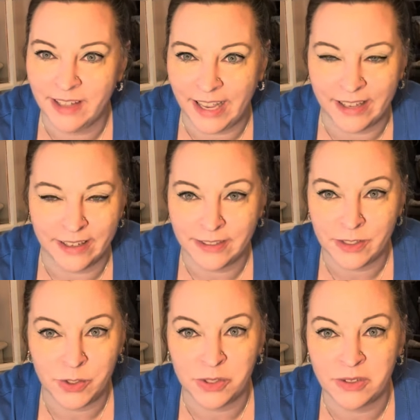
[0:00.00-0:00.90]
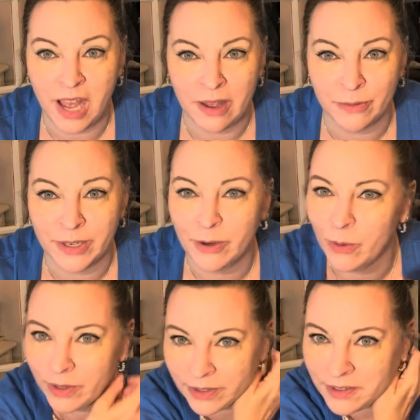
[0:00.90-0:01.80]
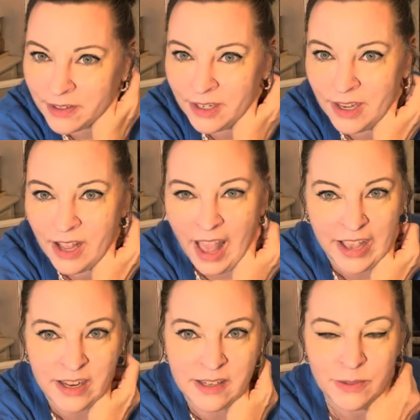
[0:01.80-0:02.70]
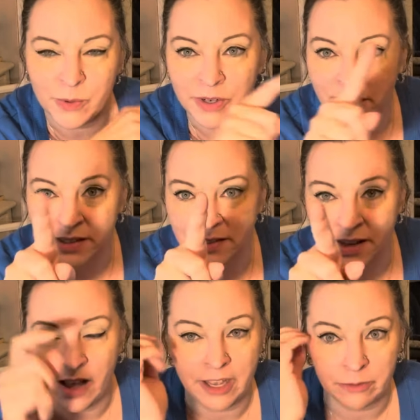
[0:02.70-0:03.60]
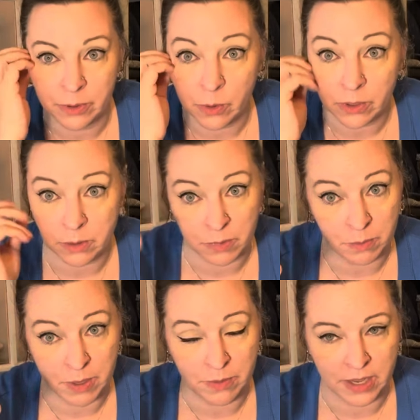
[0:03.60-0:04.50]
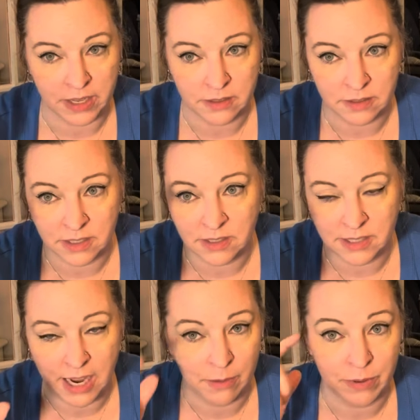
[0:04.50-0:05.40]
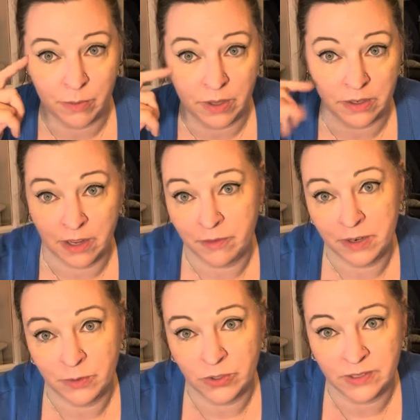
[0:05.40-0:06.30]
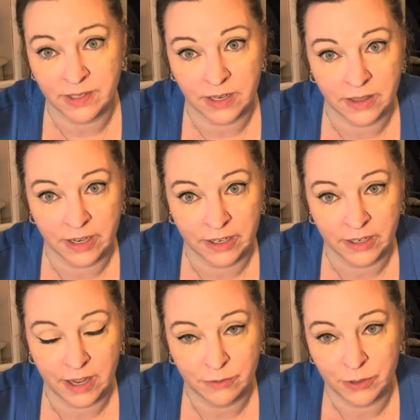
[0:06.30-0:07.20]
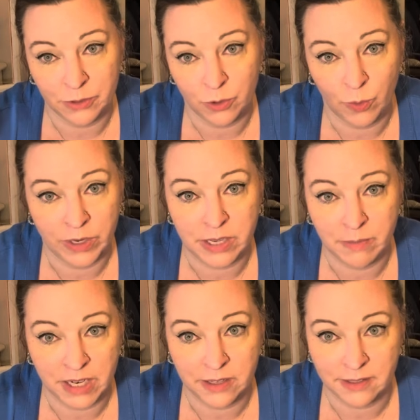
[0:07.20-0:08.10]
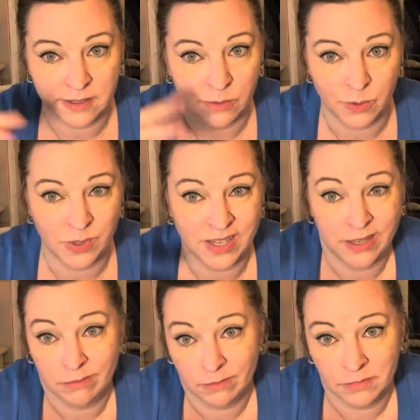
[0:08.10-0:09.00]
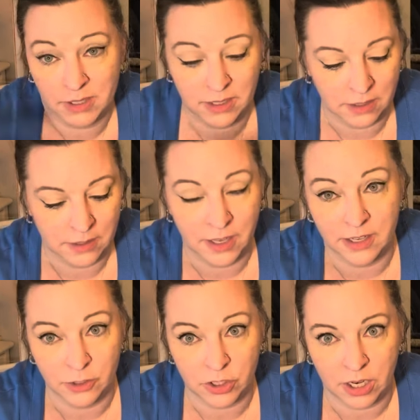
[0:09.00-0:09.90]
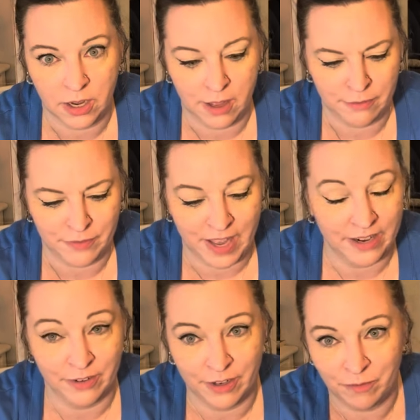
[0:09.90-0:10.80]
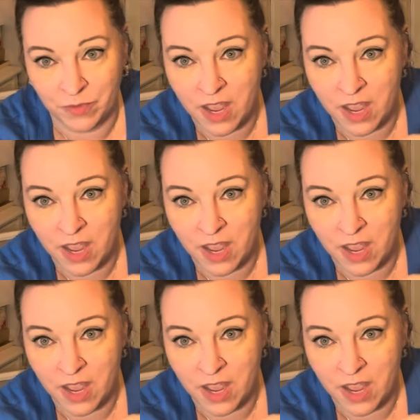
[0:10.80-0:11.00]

Like, did you not record? I could have swore I saw it recording, but maybe I didn't tap it well enough and it was just sitting there. And after 20 minutes, it was like, eh, and it shut off. I don't know.